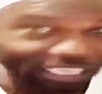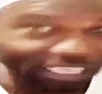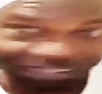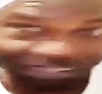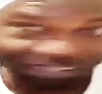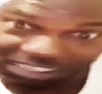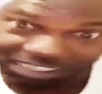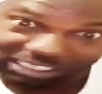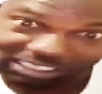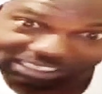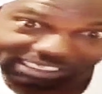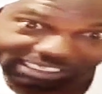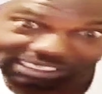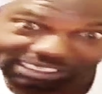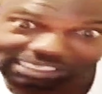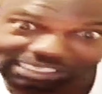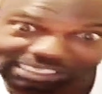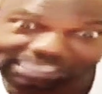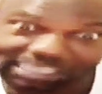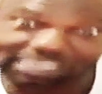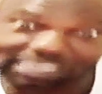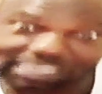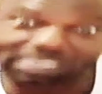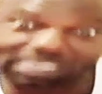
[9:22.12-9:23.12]
able, your wife
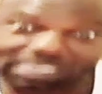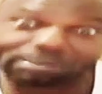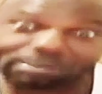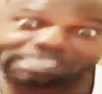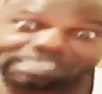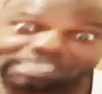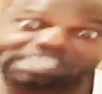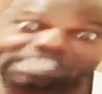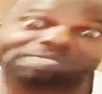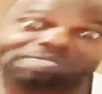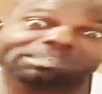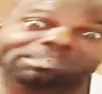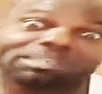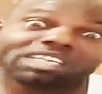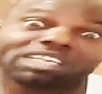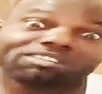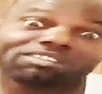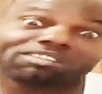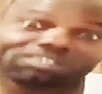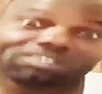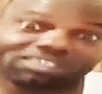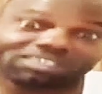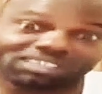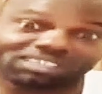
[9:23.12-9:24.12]
see it and say, see them.
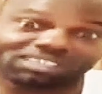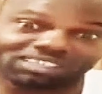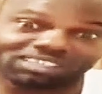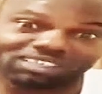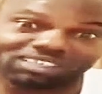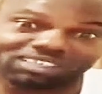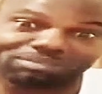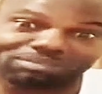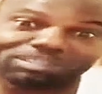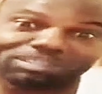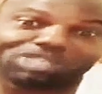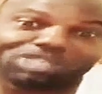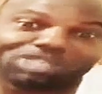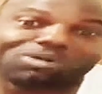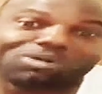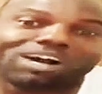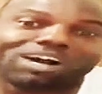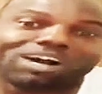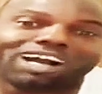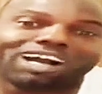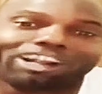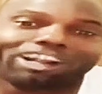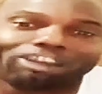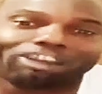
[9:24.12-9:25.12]
This me have. I
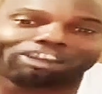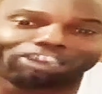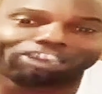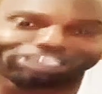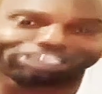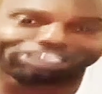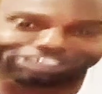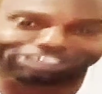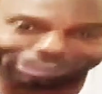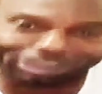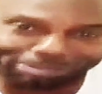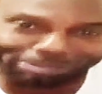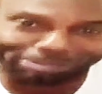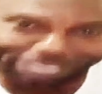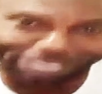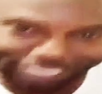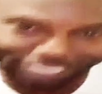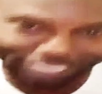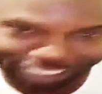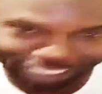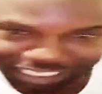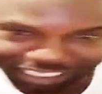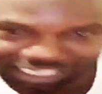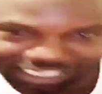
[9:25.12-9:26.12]
don't want to hurt
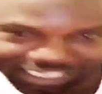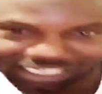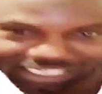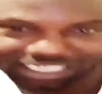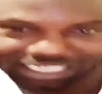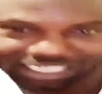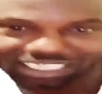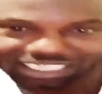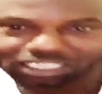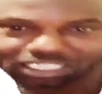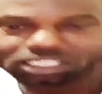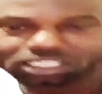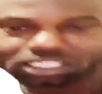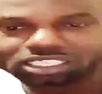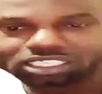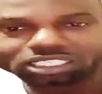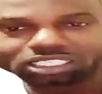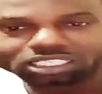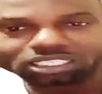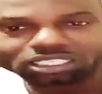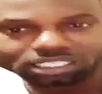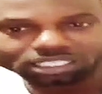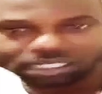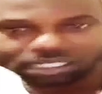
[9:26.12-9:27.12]
you, brother.
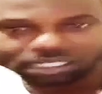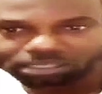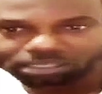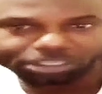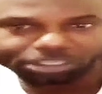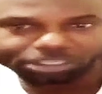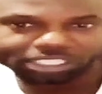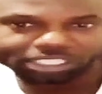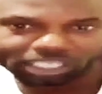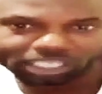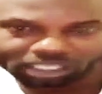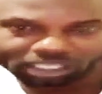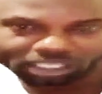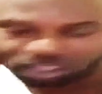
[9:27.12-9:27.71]
Just easy,